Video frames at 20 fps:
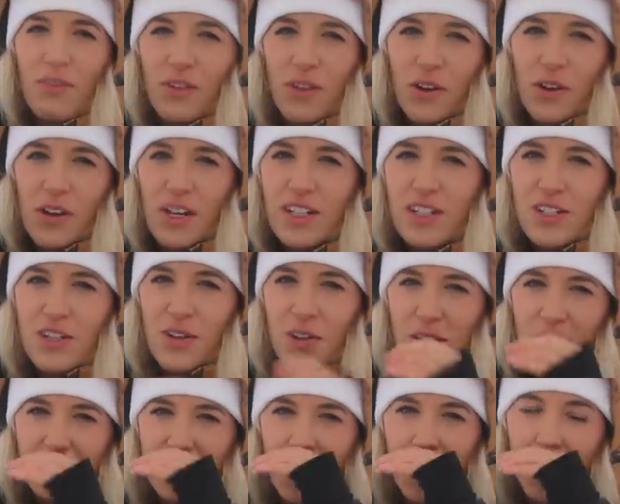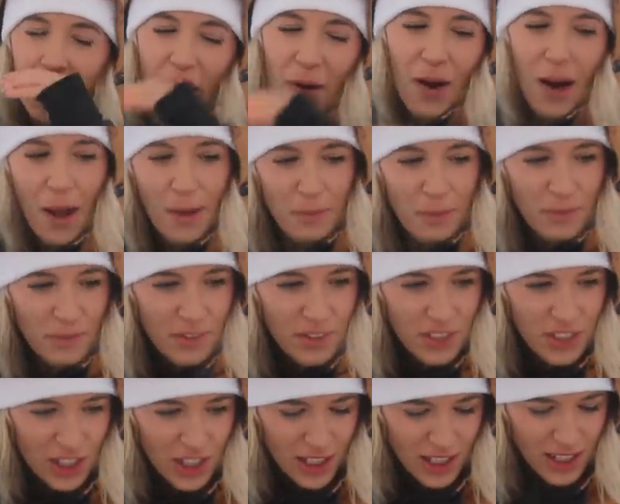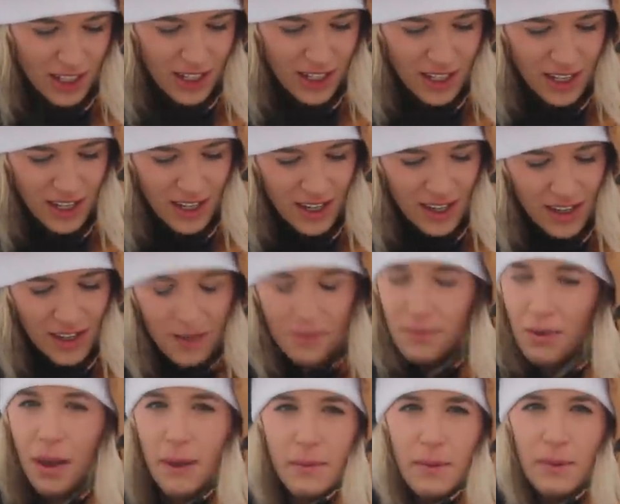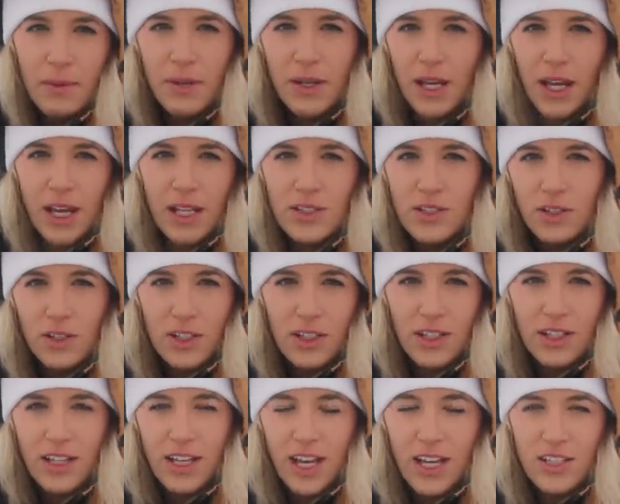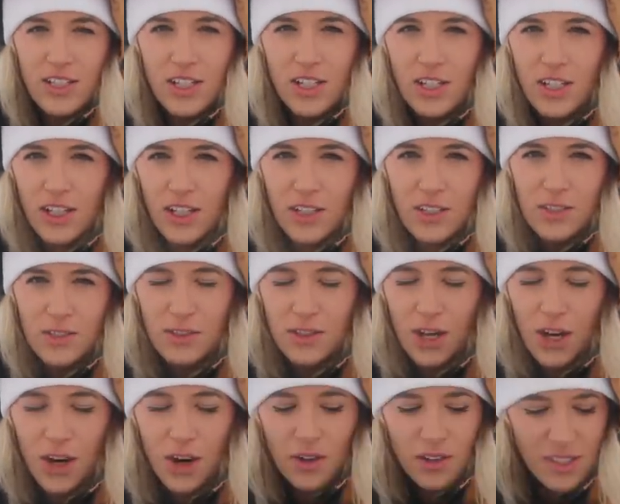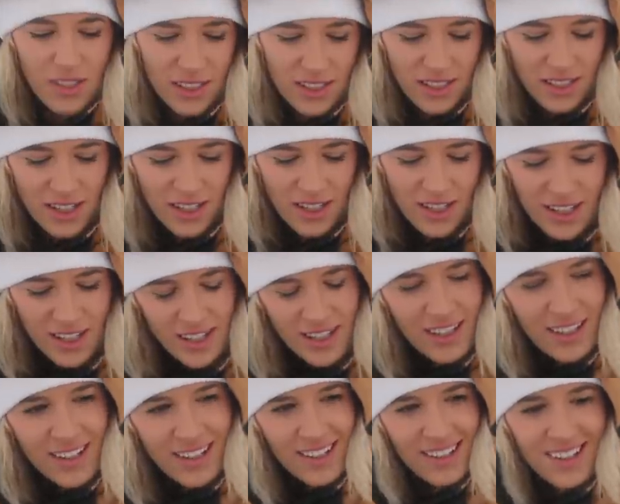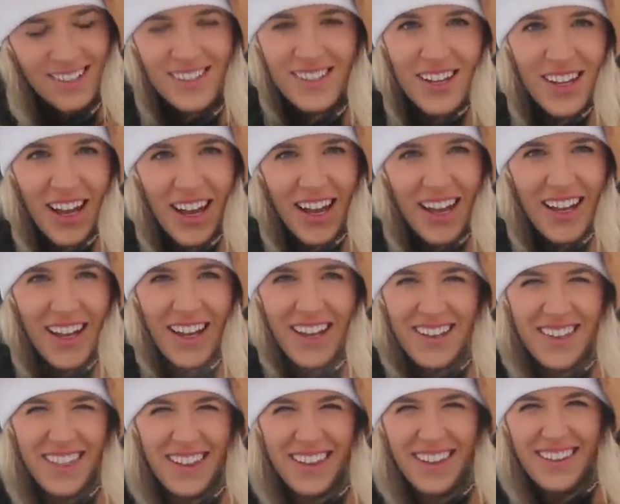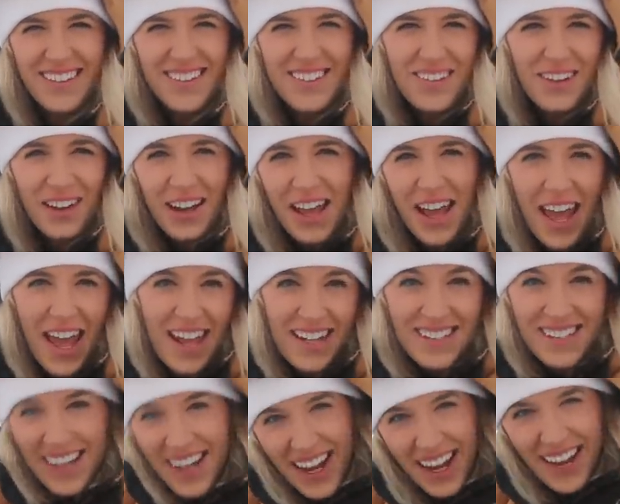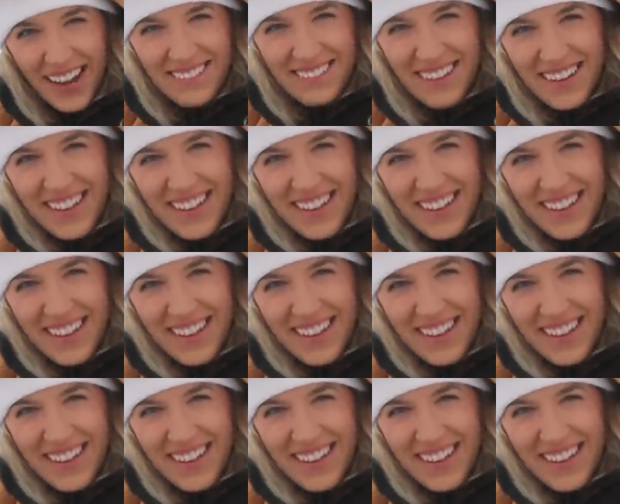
Flowage doing some crappie fishing. Maybe we'll do a little catch and cook, who knows. So yeah, anything else you want to add, Tom?